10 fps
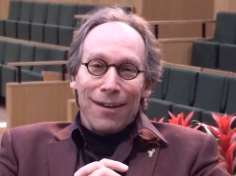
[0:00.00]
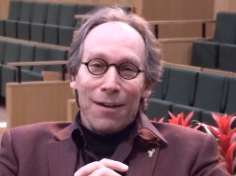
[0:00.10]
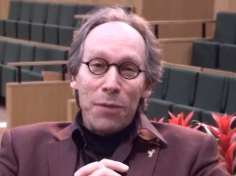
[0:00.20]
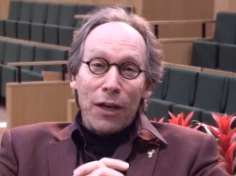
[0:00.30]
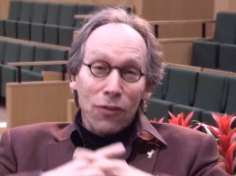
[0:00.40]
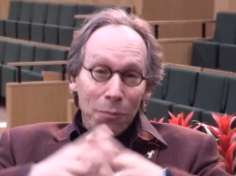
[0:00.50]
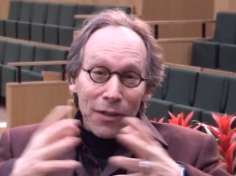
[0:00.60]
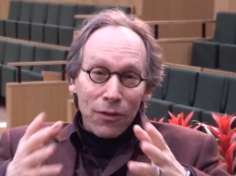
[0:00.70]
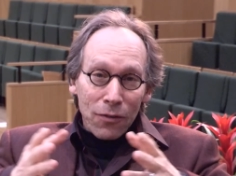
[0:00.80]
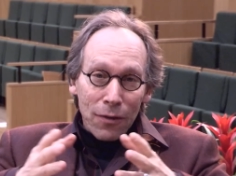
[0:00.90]
Uh, because it
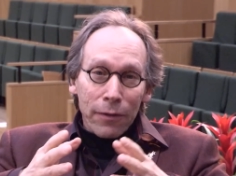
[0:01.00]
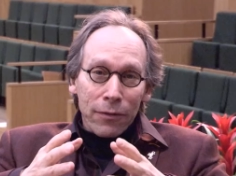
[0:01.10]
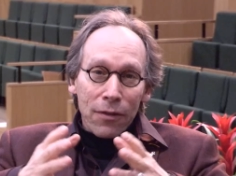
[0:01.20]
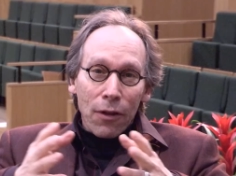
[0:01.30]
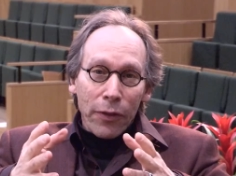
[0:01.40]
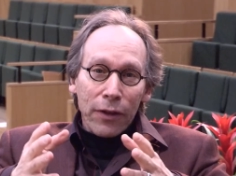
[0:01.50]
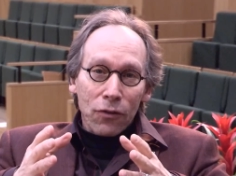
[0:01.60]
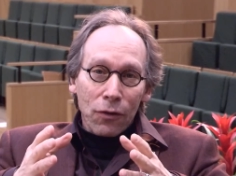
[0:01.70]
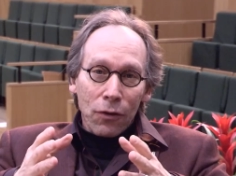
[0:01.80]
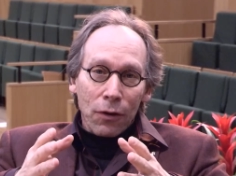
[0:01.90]
means there's st still things
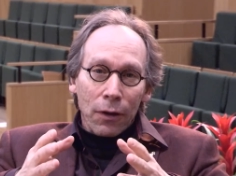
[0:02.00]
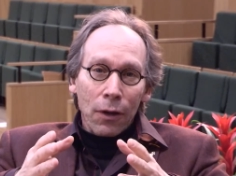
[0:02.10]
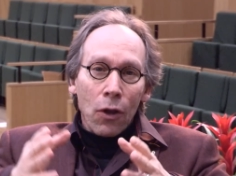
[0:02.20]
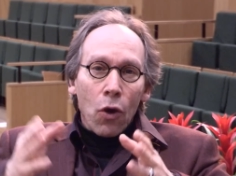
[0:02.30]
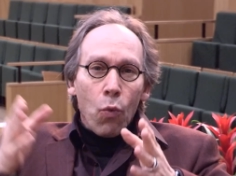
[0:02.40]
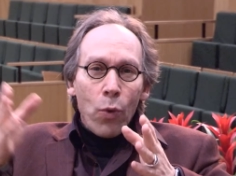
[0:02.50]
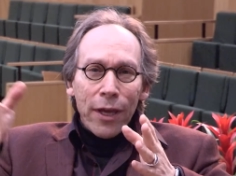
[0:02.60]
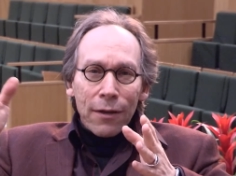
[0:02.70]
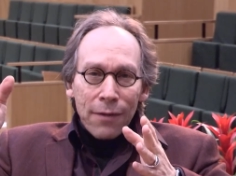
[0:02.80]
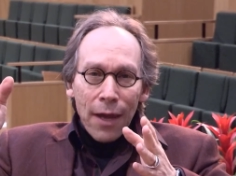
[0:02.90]
to learn. We
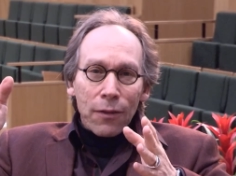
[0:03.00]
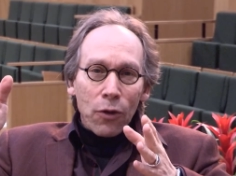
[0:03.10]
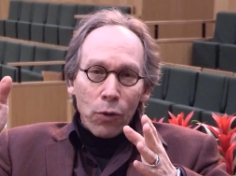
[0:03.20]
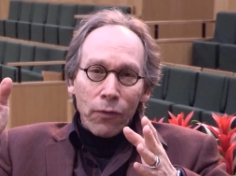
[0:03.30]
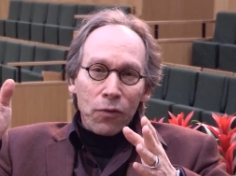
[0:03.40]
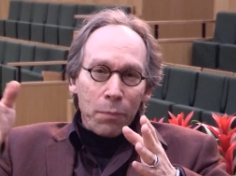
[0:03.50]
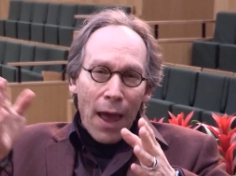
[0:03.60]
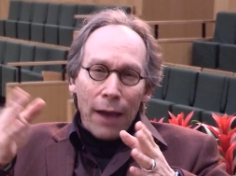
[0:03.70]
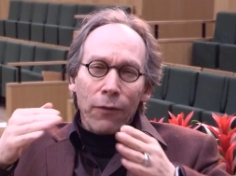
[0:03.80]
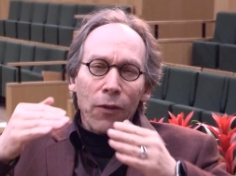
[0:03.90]
can take the universe
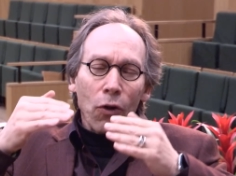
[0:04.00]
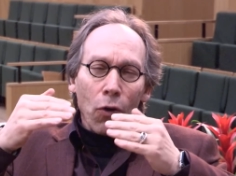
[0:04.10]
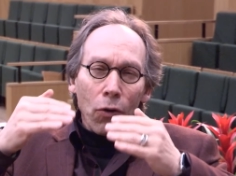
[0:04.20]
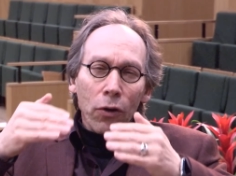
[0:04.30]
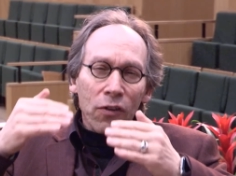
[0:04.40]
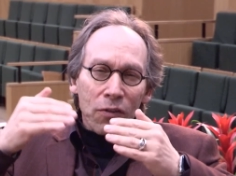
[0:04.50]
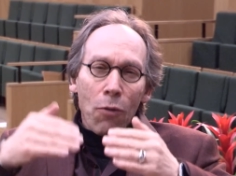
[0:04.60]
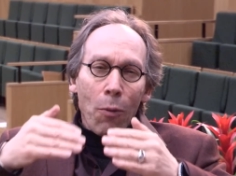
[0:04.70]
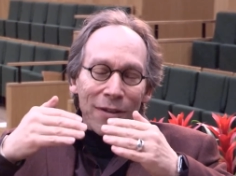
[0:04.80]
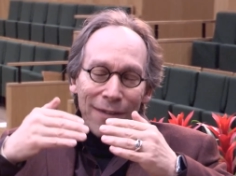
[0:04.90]
back to the earliest
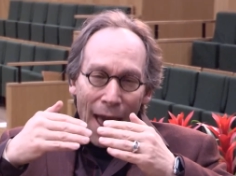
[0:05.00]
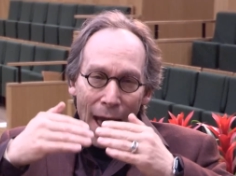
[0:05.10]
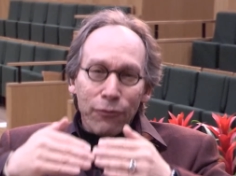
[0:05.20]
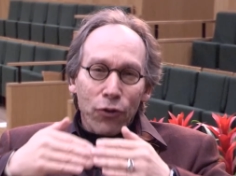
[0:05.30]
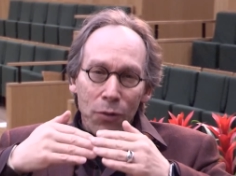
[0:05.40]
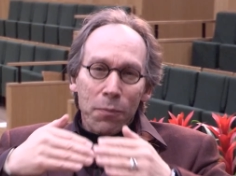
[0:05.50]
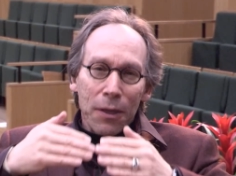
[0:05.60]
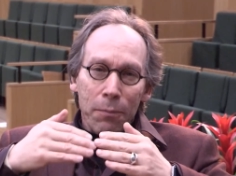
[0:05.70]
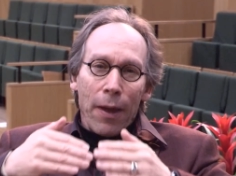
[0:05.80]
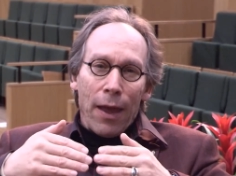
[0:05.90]
moments after the
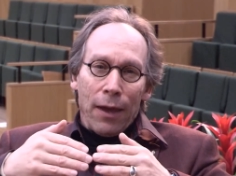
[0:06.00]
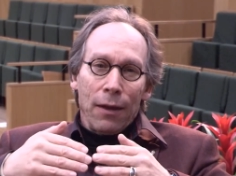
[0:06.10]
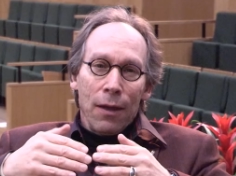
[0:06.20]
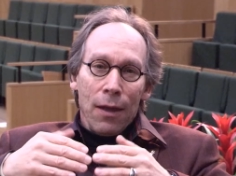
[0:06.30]
Big Bang,